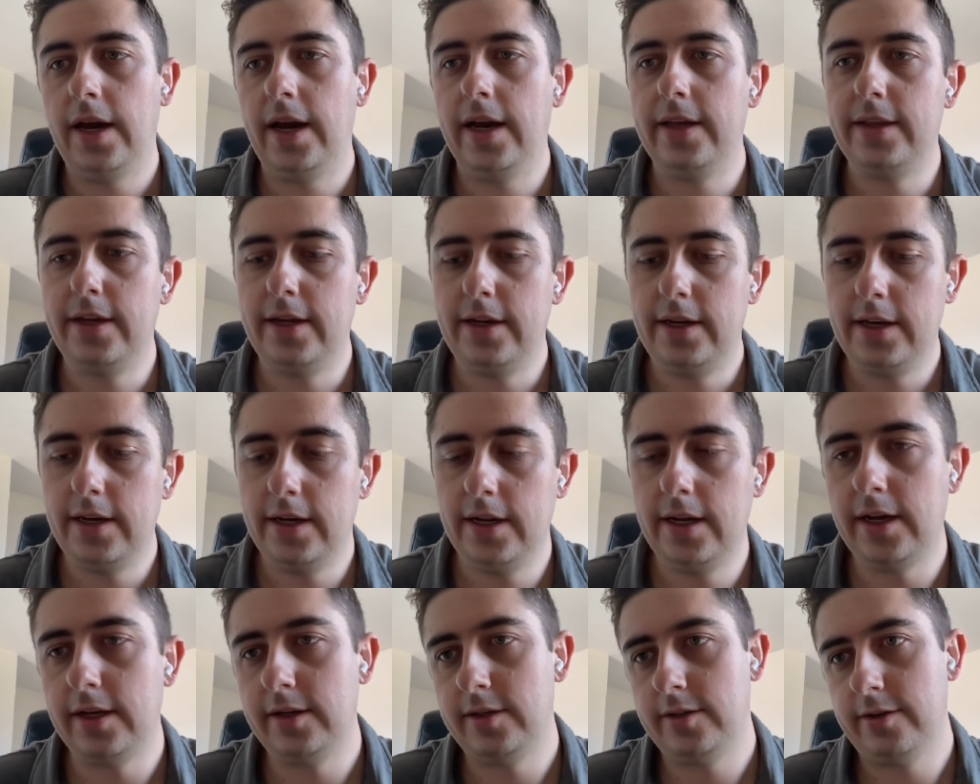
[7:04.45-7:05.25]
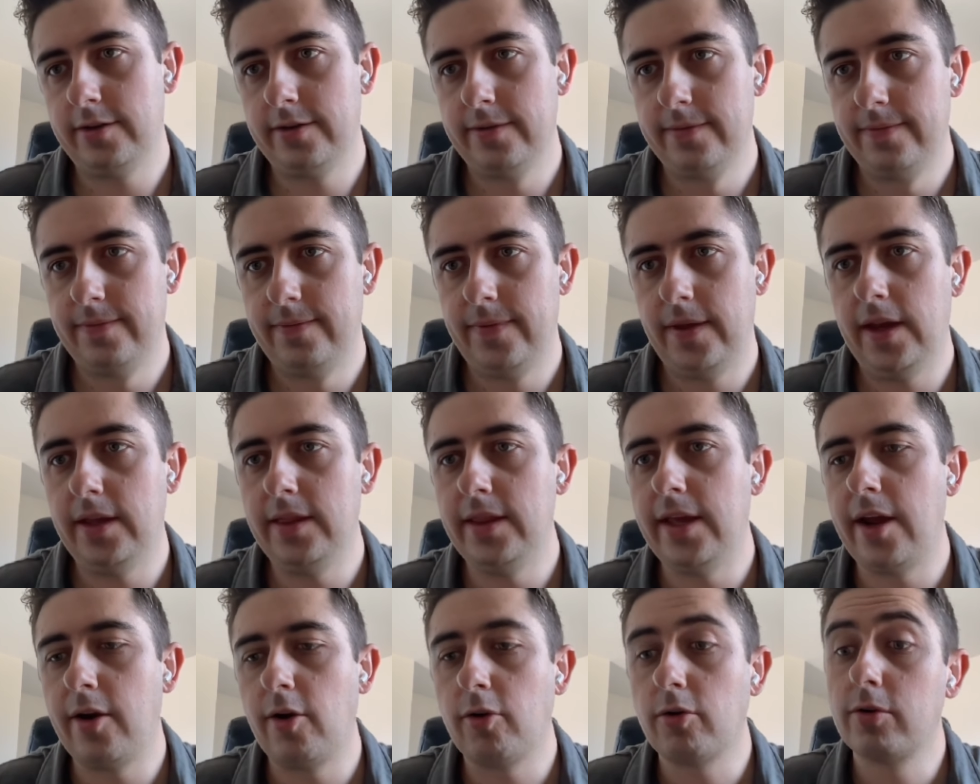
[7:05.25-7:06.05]
and then hit enter.
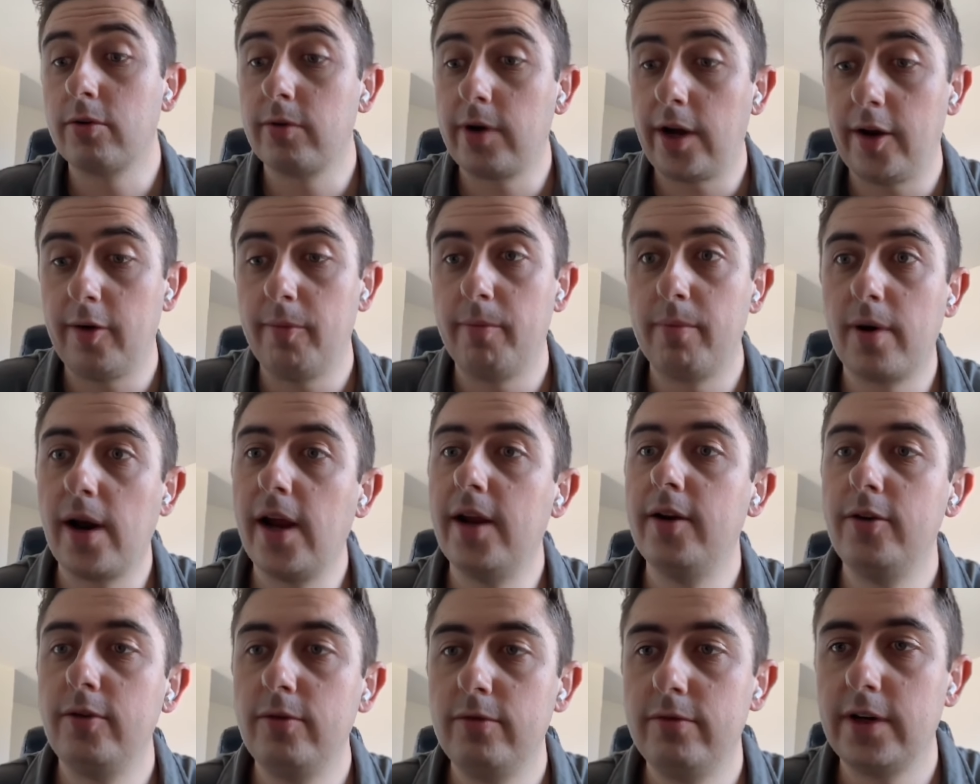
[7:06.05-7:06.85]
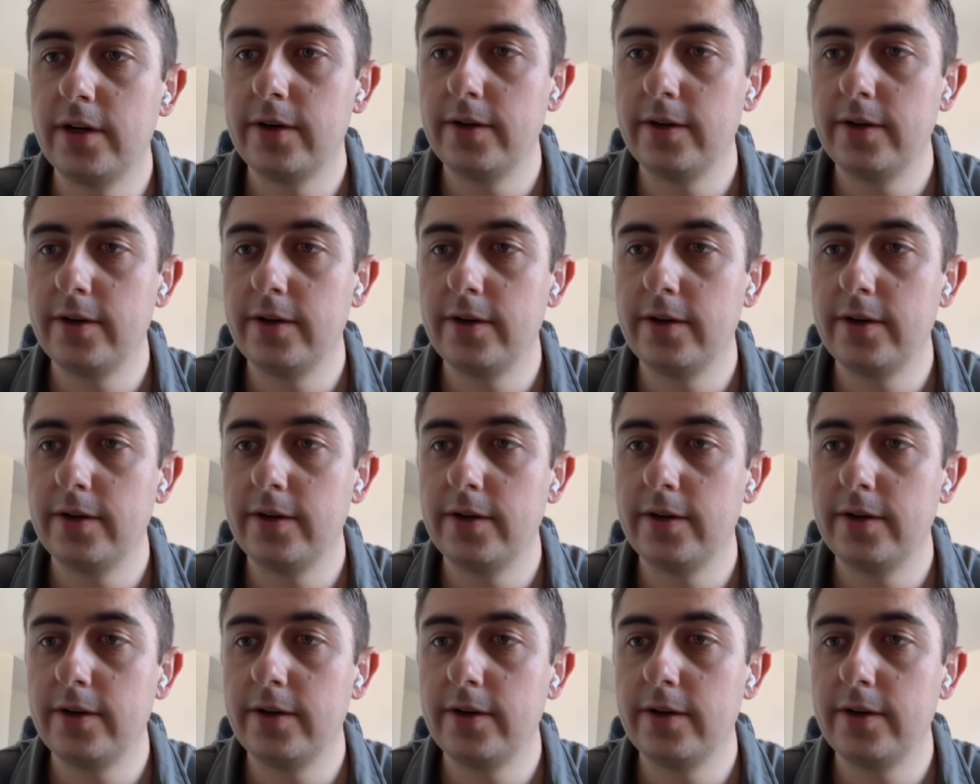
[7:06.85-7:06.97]
And that'll create a brand new